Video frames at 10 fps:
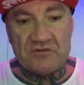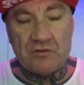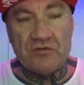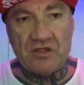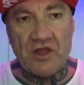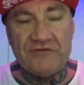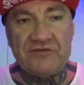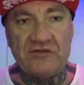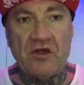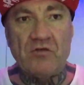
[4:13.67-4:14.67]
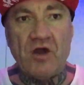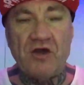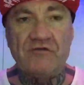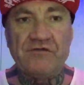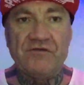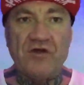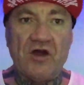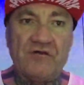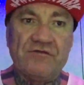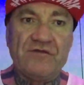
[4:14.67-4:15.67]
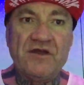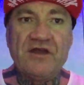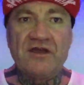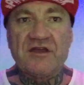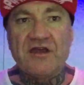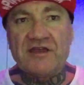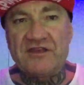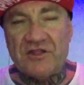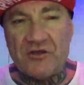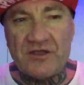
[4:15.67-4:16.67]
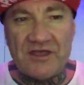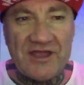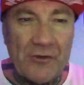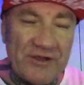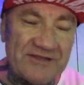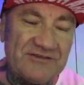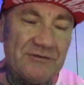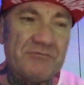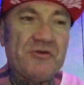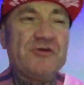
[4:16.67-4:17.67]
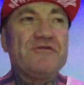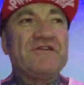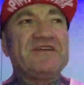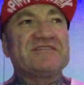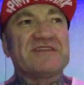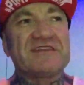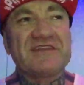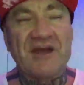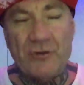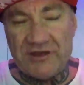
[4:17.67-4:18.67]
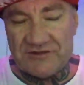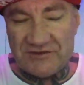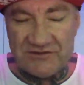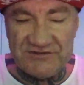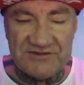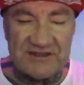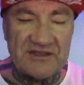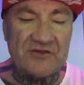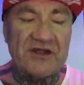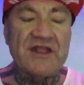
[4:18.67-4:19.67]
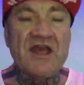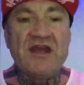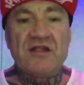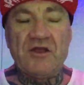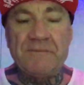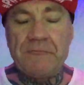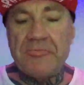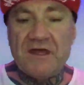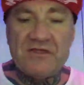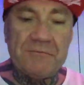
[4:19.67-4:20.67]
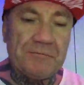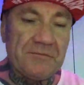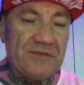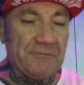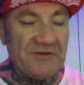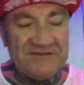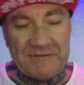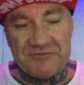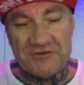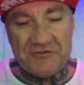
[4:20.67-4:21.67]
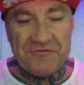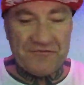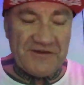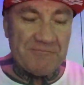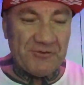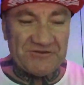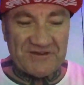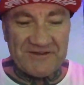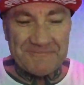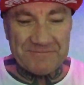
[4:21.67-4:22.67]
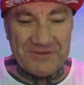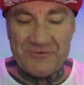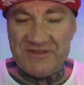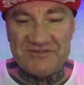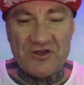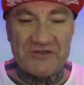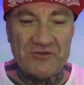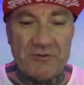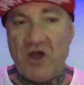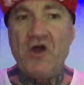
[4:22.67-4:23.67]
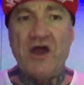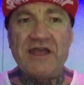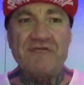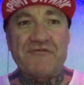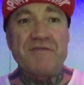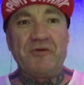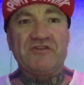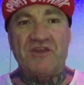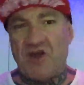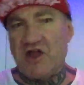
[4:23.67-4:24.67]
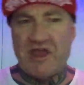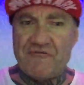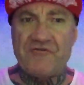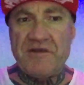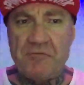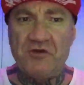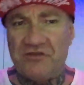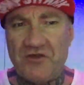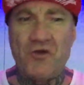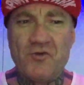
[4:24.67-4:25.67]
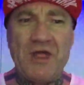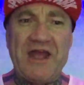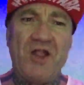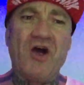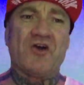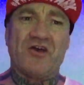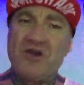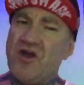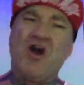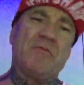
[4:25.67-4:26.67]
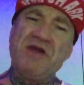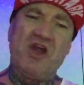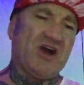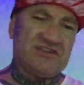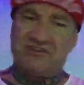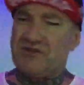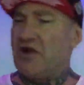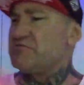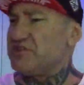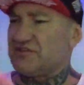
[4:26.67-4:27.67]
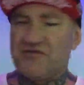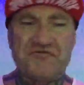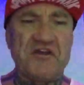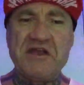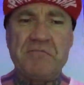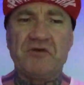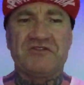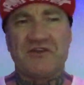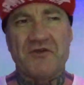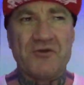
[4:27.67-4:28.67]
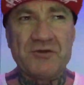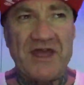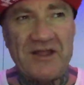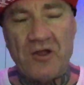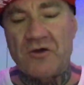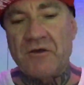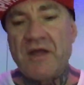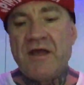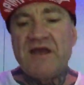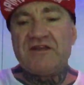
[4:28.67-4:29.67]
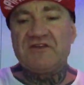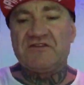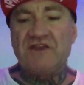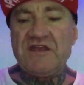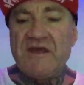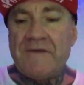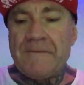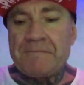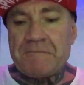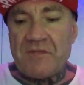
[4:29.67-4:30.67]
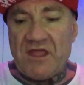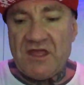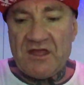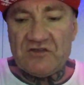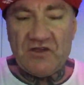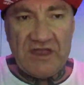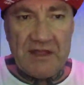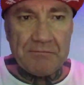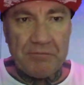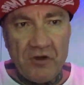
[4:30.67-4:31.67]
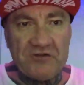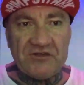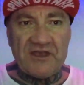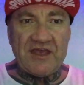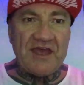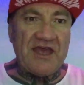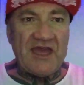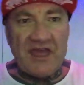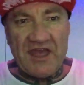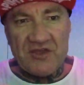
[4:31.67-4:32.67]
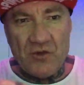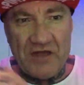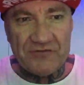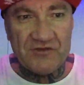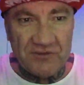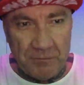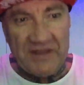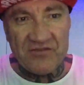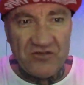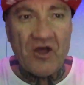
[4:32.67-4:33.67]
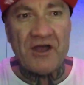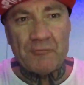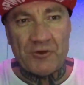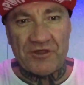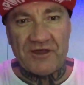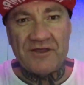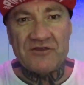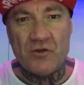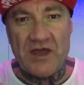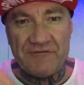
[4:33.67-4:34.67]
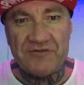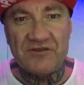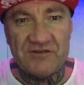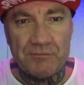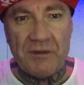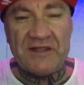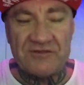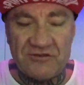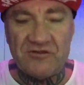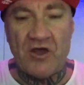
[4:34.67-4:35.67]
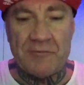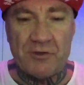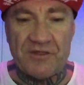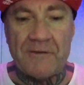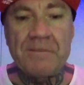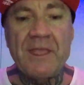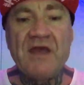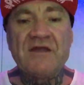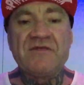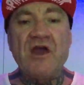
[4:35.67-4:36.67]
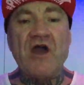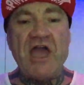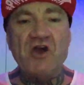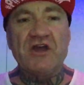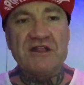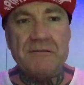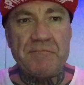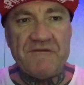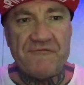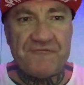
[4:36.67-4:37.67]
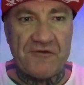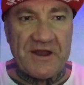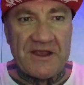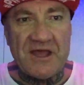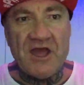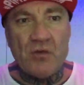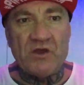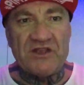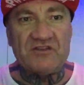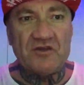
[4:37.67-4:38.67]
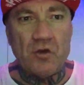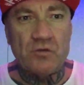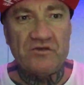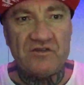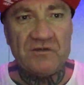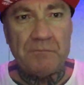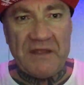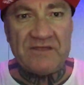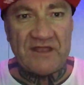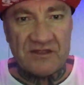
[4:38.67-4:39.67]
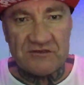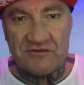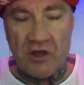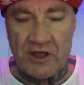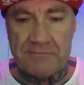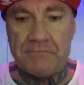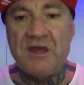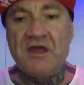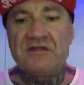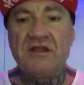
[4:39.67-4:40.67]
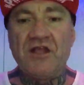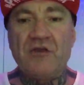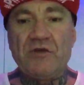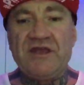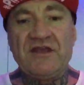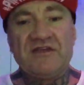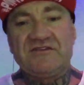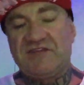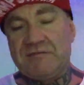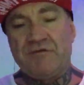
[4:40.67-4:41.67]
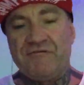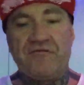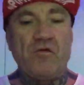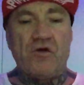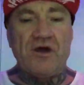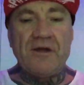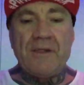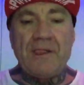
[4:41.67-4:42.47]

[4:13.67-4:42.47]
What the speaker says: lifestyle of you know, going to movies and going to dinner, and like the perception of free pussy. All these guys talk about, oh, I get free pussy. I get free pussy all day long. Oh, me, I'm just free pussy all day long. You see, to get pussy, you have to spend time with it. You have to spend time with it. Now, how can it be free when it's called spending time? Now, like we said before,